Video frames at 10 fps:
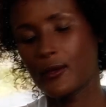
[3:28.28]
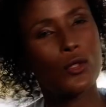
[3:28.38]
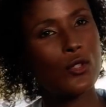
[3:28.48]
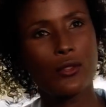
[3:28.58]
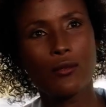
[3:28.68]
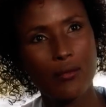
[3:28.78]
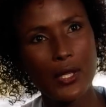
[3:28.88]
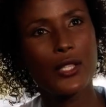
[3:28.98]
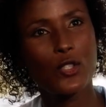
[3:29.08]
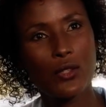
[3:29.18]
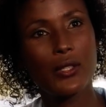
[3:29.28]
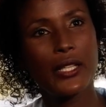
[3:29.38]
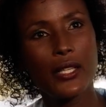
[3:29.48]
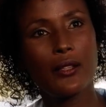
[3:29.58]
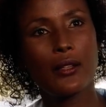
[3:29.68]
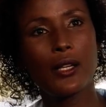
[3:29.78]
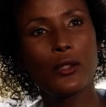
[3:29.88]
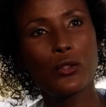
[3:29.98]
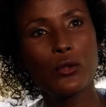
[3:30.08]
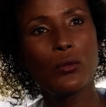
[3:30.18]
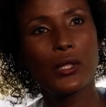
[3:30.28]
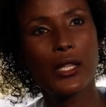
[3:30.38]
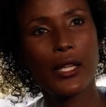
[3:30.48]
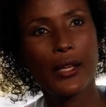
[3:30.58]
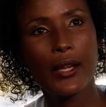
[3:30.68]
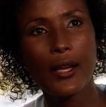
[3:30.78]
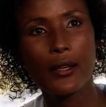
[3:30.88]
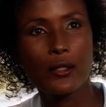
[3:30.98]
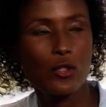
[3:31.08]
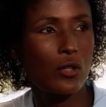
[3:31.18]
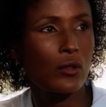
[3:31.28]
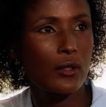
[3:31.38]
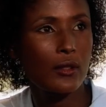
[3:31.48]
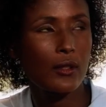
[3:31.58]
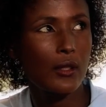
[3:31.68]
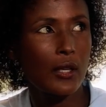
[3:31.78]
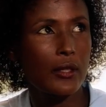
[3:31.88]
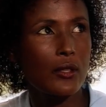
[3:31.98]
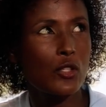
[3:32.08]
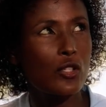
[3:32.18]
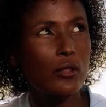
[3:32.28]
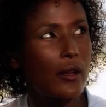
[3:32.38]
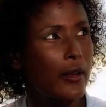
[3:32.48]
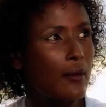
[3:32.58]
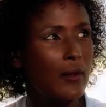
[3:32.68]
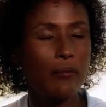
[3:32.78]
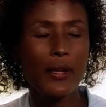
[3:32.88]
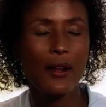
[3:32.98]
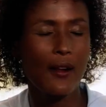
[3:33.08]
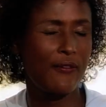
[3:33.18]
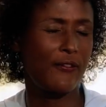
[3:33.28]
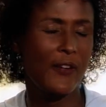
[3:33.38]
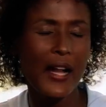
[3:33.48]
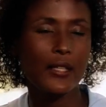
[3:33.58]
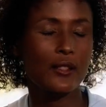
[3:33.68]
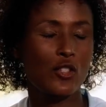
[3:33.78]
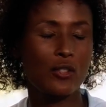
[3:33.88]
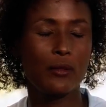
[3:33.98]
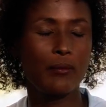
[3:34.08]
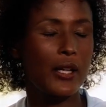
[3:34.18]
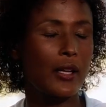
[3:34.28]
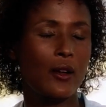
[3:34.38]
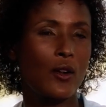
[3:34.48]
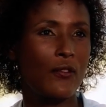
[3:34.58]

should really join in and do what they can and join the and it shouldn't even be a fight it should be a